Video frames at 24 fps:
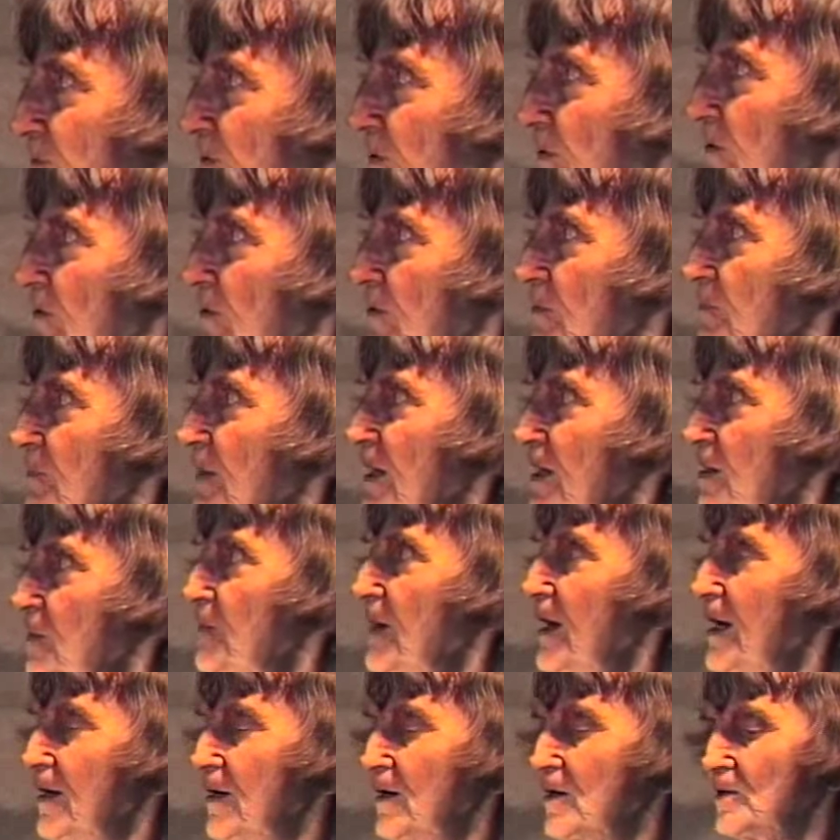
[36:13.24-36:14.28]
for many
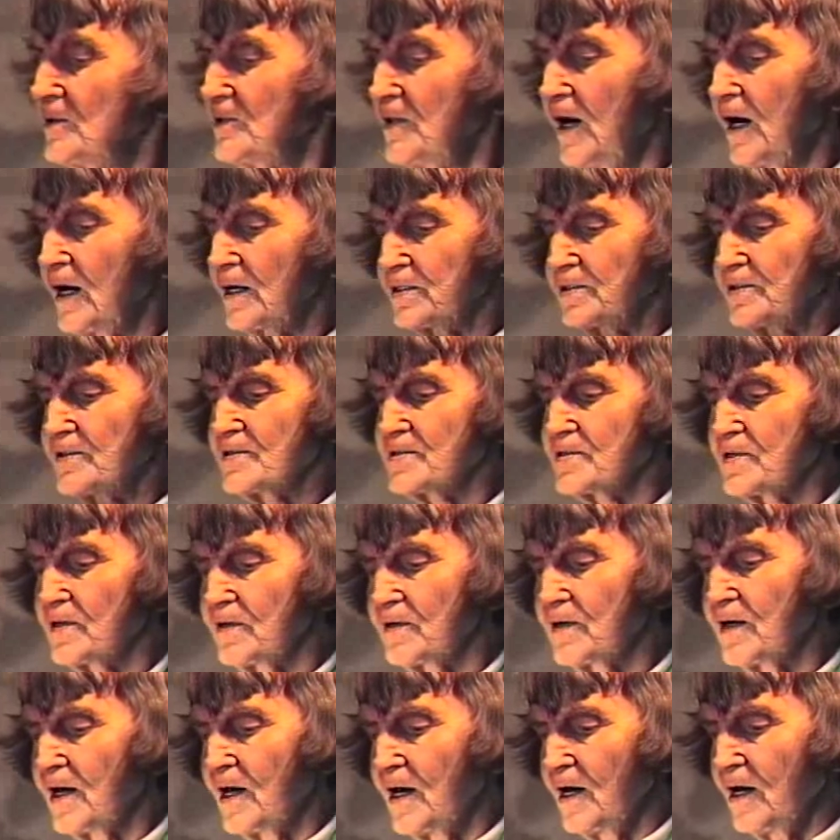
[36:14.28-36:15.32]
medical doctors
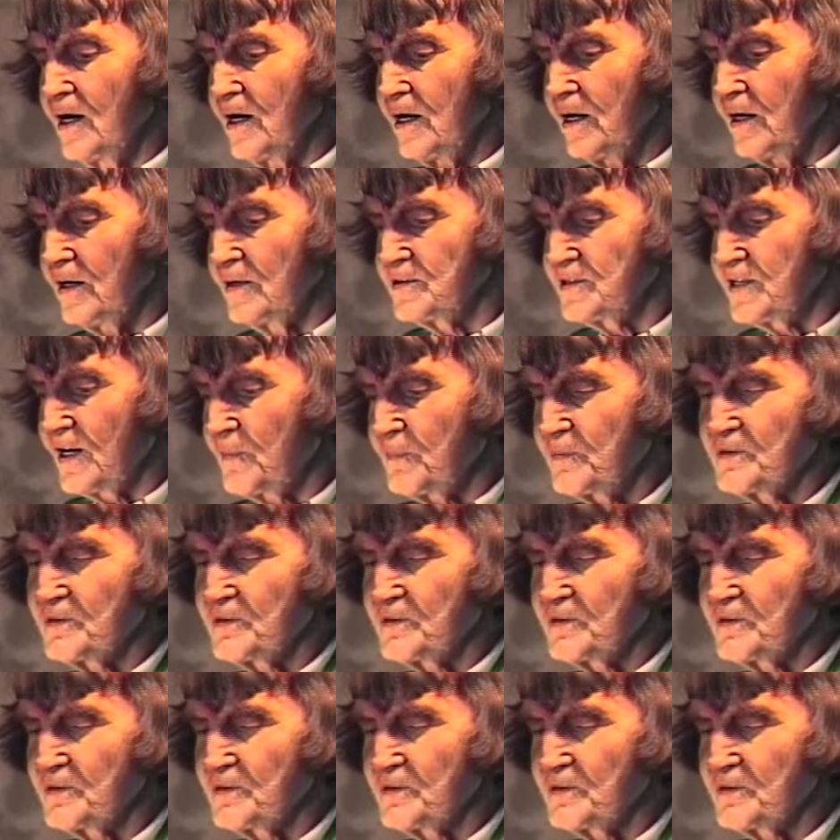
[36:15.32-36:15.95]
in, in San